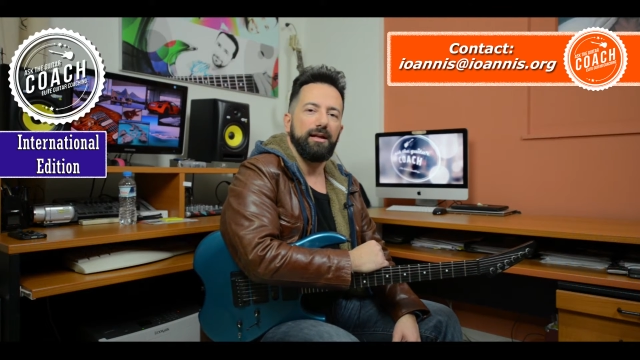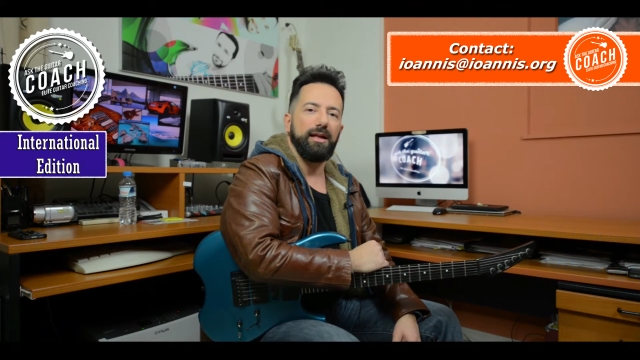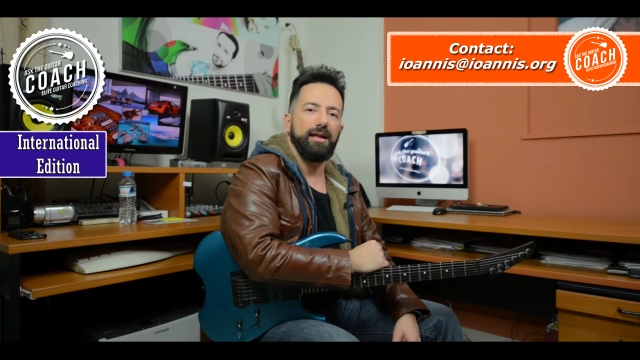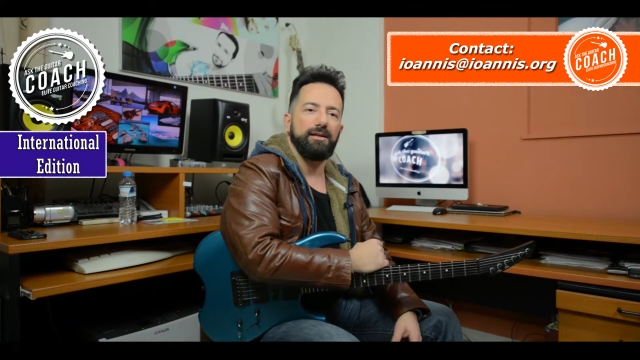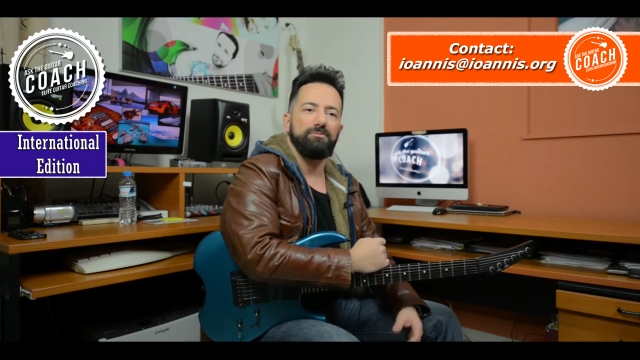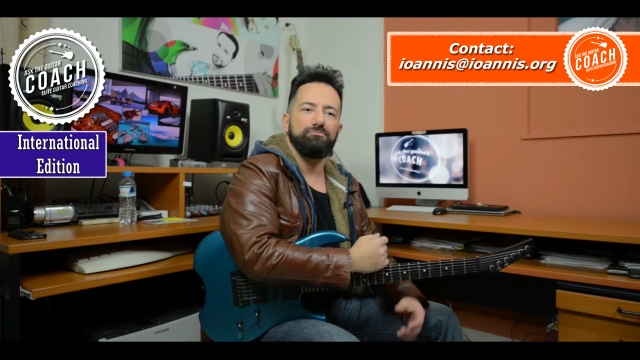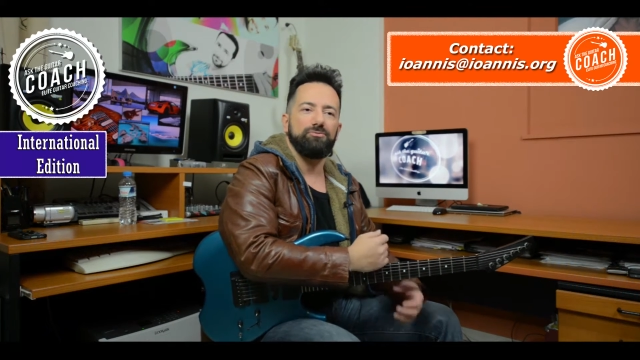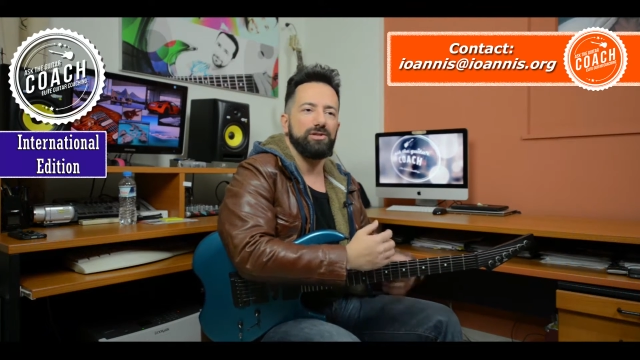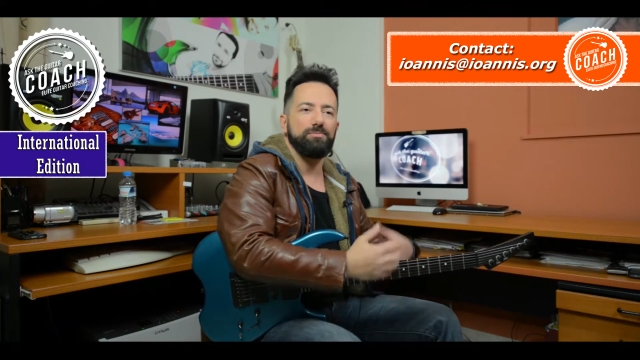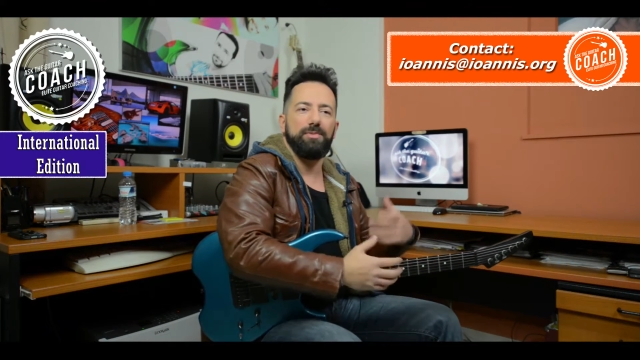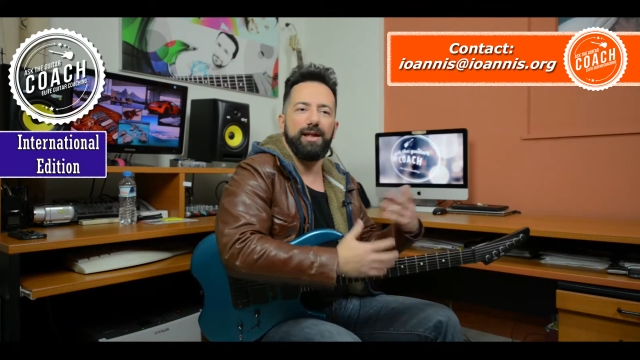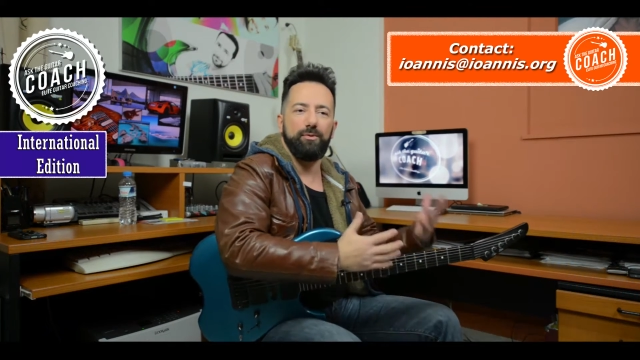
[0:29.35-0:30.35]
and
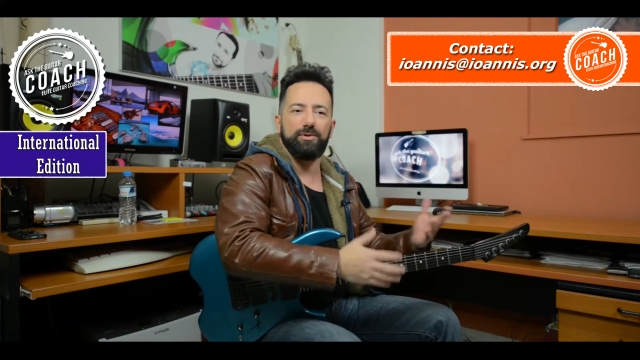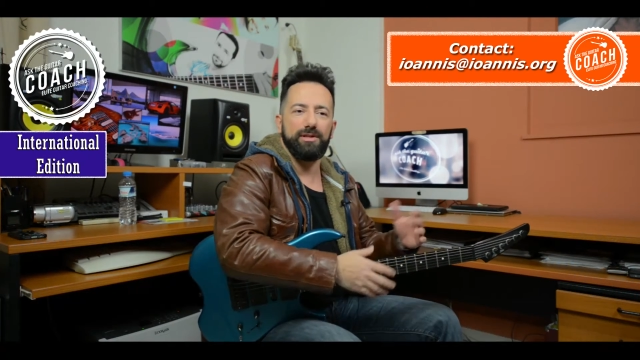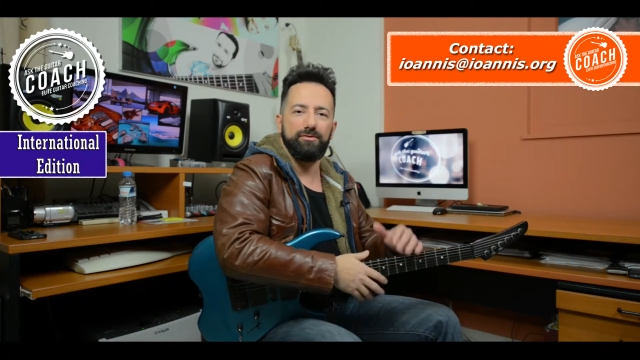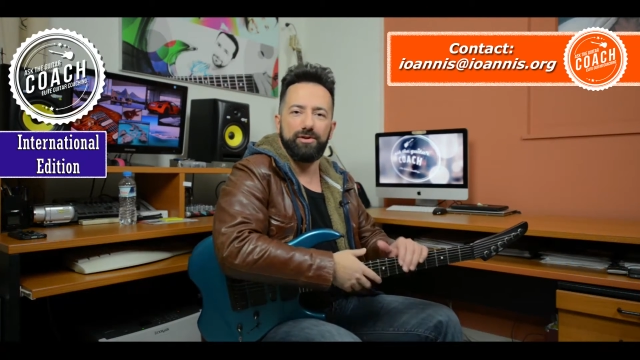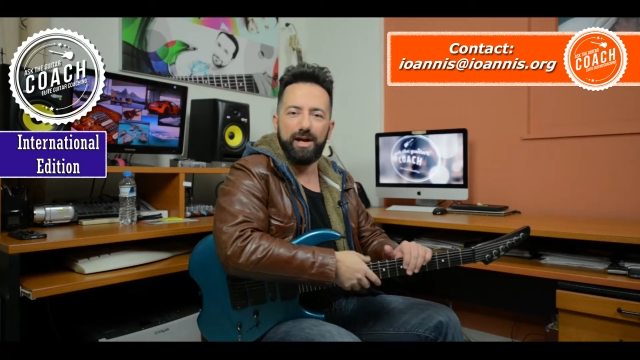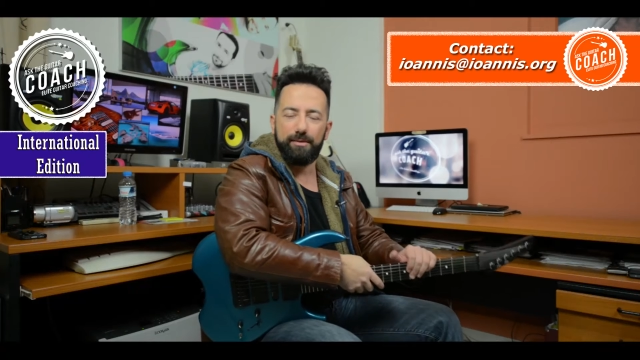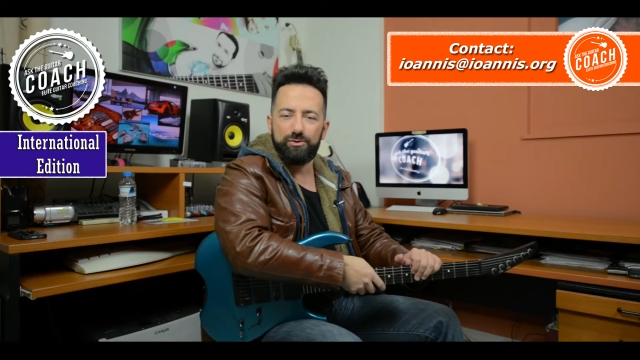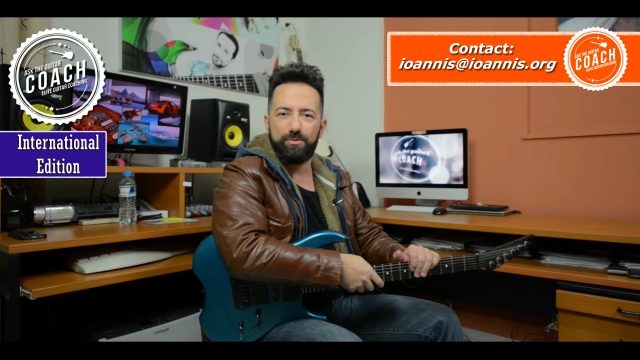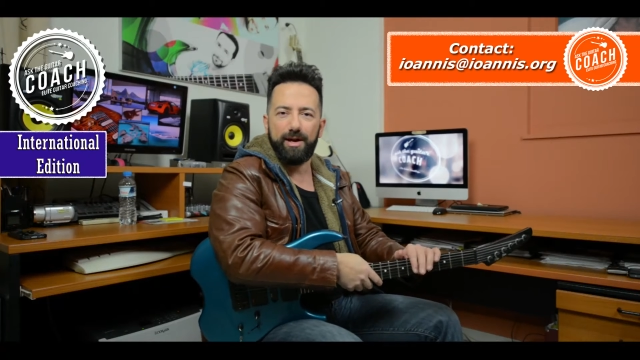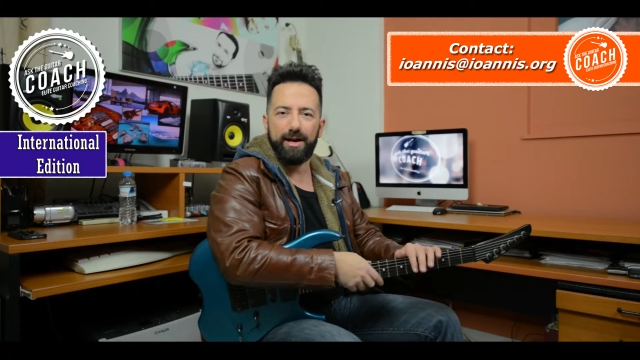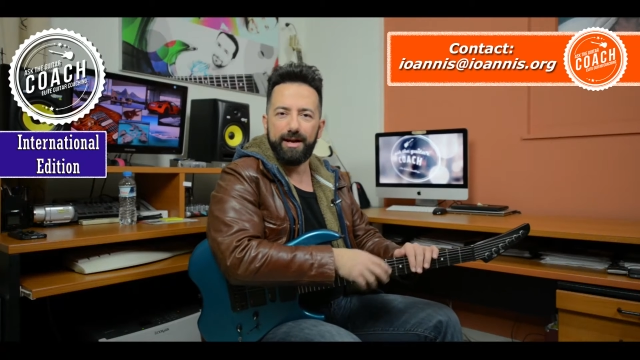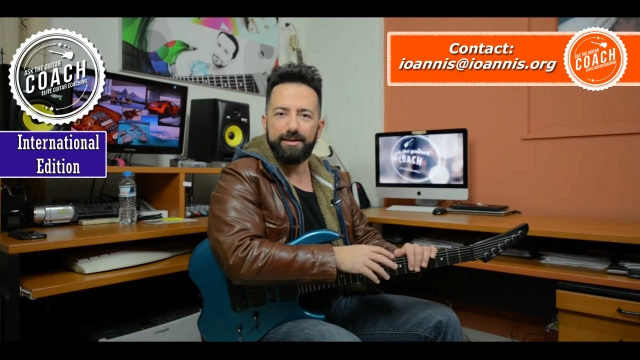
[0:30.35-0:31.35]
just play whatever comes to
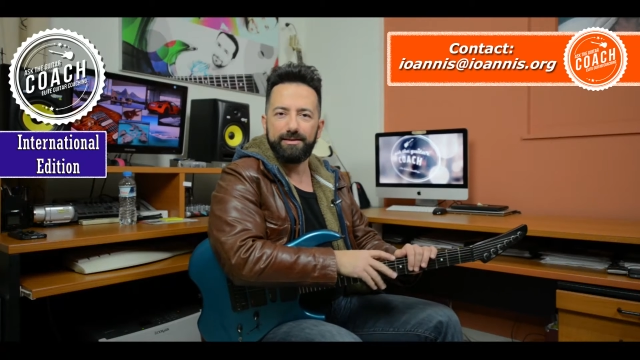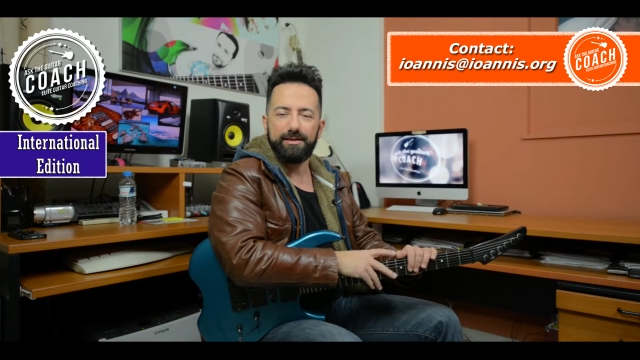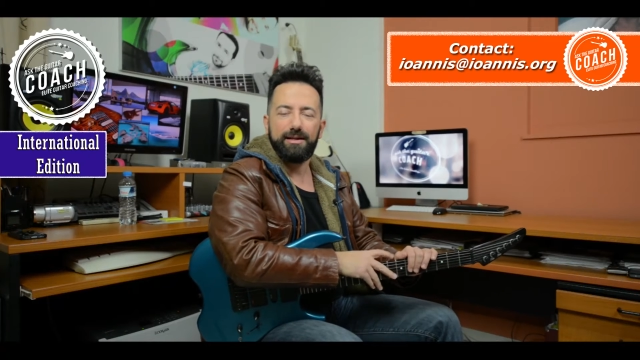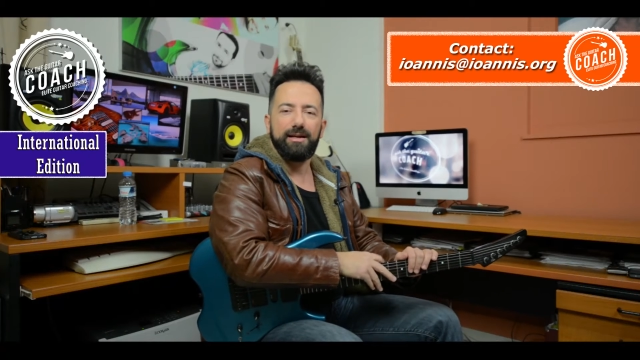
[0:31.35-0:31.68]
my head